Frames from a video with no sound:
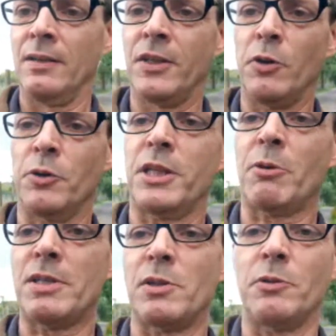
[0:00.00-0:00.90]
The audio
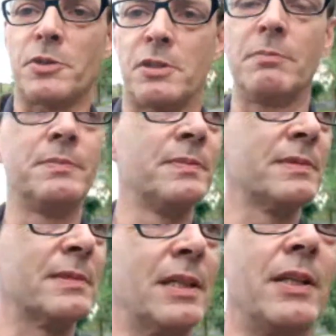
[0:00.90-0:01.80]
is awesome.
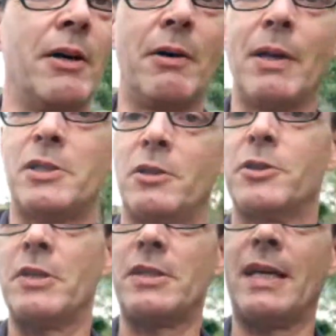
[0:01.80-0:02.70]
Oh, I shall
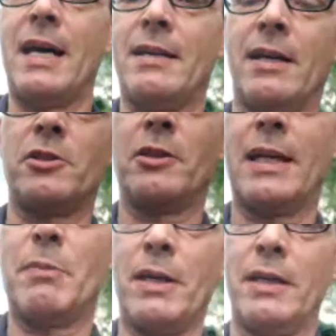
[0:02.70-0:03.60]
do this again. I shall
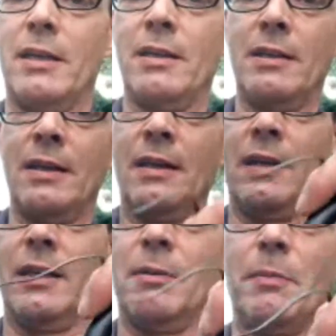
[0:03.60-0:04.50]
get my
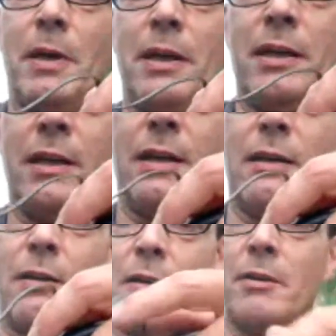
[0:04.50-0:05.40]
my
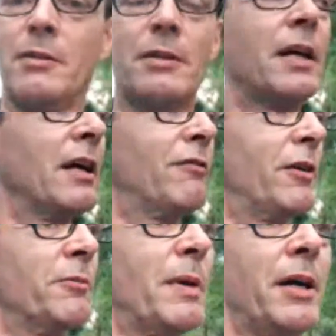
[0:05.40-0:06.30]

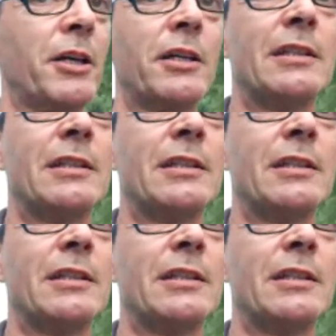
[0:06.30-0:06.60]
earphone mic.